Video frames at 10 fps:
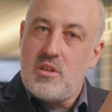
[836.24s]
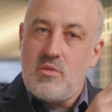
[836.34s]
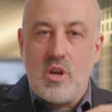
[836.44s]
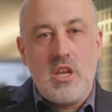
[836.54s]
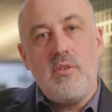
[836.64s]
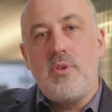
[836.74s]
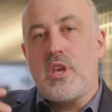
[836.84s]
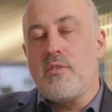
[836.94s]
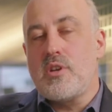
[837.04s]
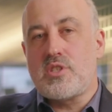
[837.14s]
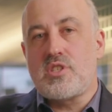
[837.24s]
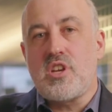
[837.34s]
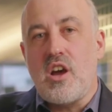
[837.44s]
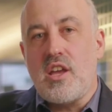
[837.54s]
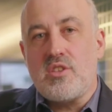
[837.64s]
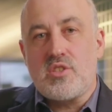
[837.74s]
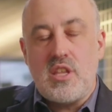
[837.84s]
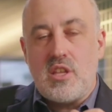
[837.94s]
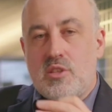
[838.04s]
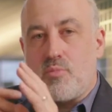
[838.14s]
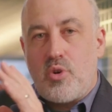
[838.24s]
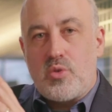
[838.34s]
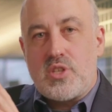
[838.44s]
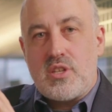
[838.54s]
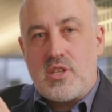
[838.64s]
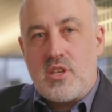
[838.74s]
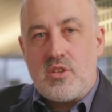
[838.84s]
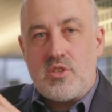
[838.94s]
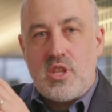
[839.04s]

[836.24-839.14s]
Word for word: Right? If you think of it as a science, then there's processes,